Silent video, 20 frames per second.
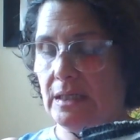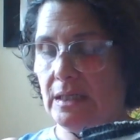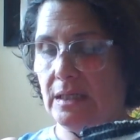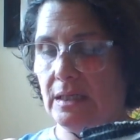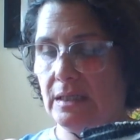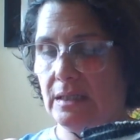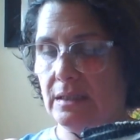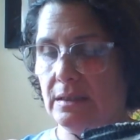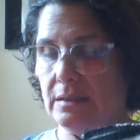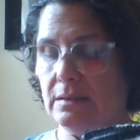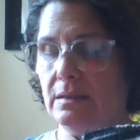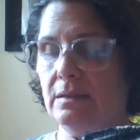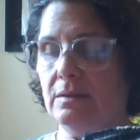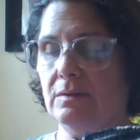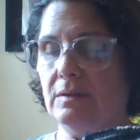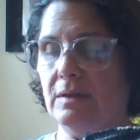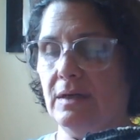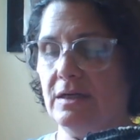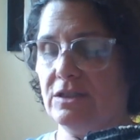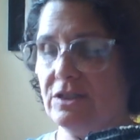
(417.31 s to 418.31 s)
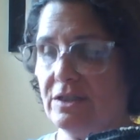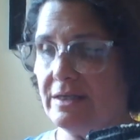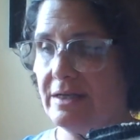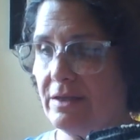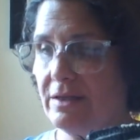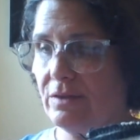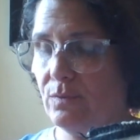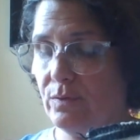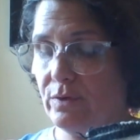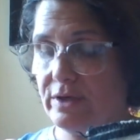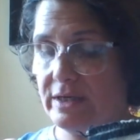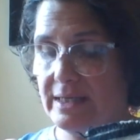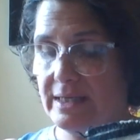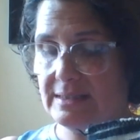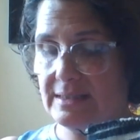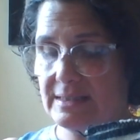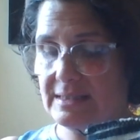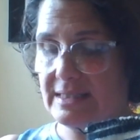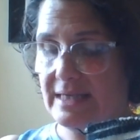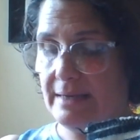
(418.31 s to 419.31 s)
oh gosh, now the word has
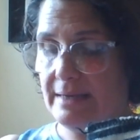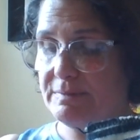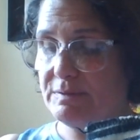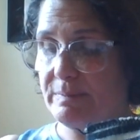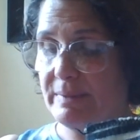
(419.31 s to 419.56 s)
escaped